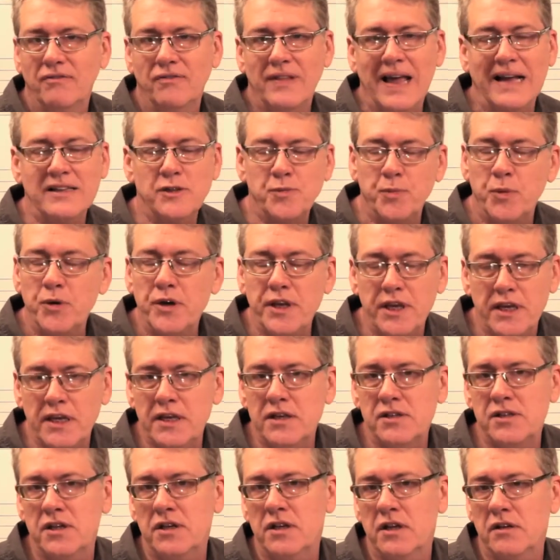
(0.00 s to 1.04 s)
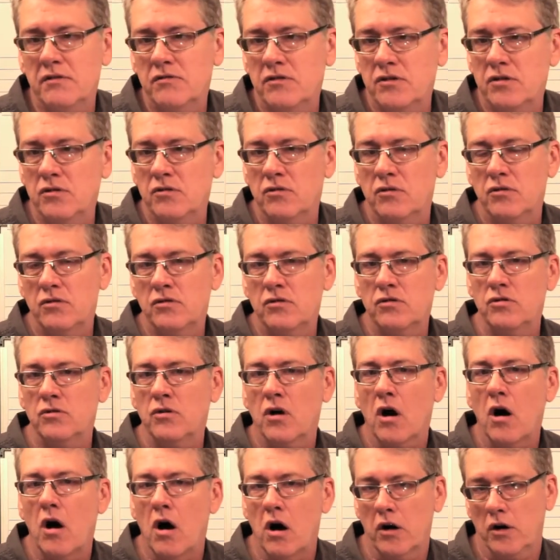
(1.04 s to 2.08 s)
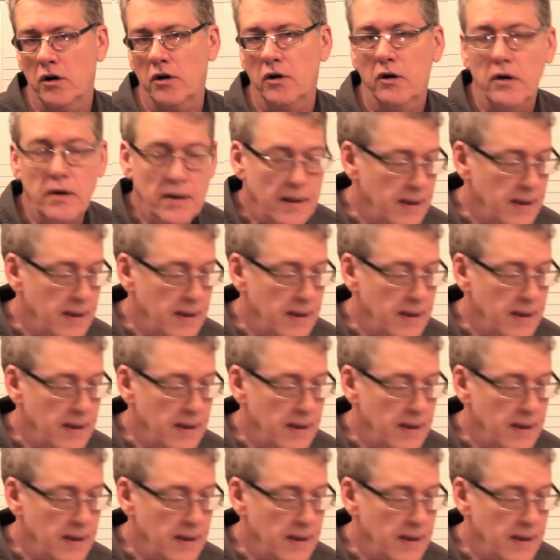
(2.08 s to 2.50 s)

That's pretty easy to conquer.